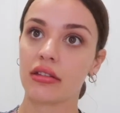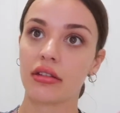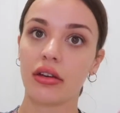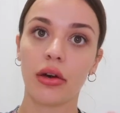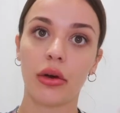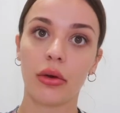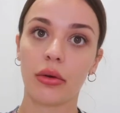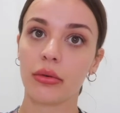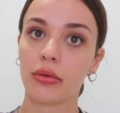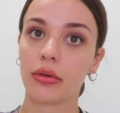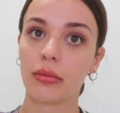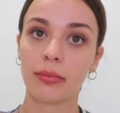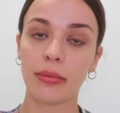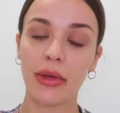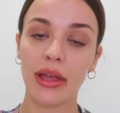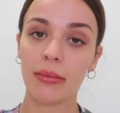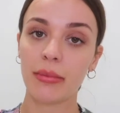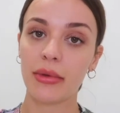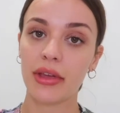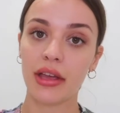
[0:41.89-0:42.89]
oh,
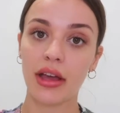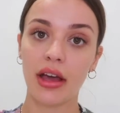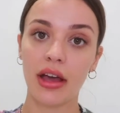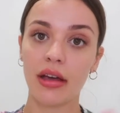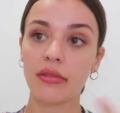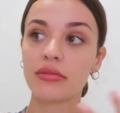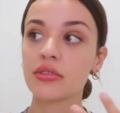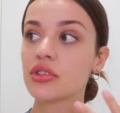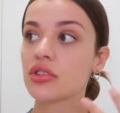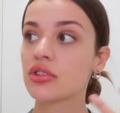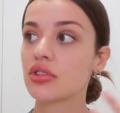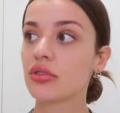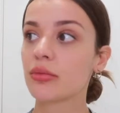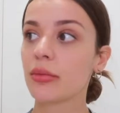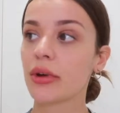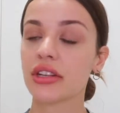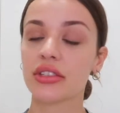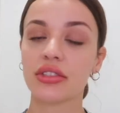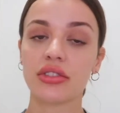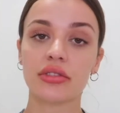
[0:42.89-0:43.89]
maybe I have too
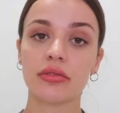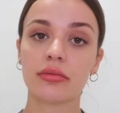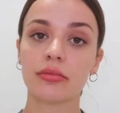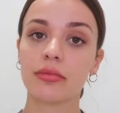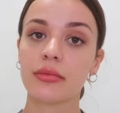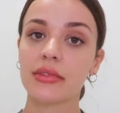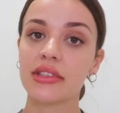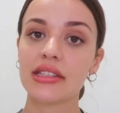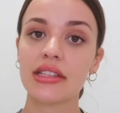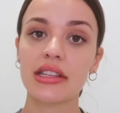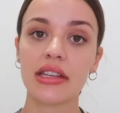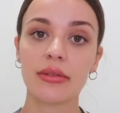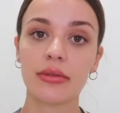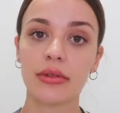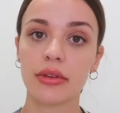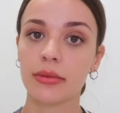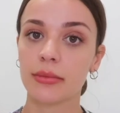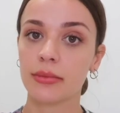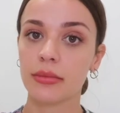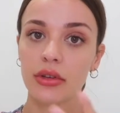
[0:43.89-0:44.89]
much
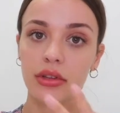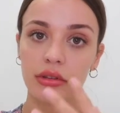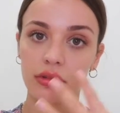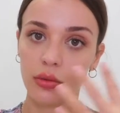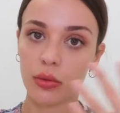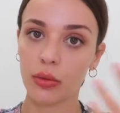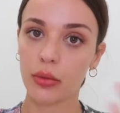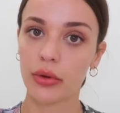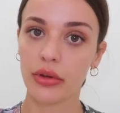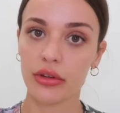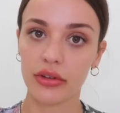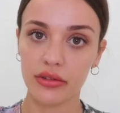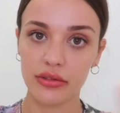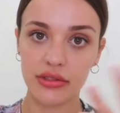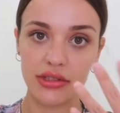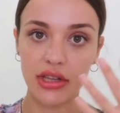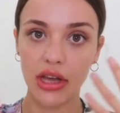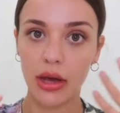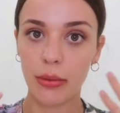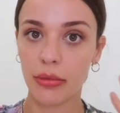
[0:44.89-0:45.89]
sebum and
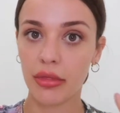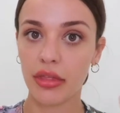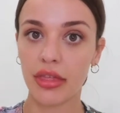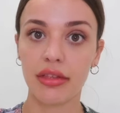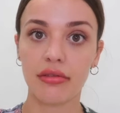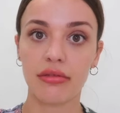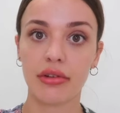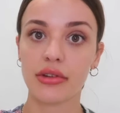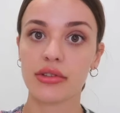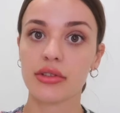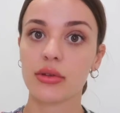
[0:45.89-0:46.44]
oils coming through,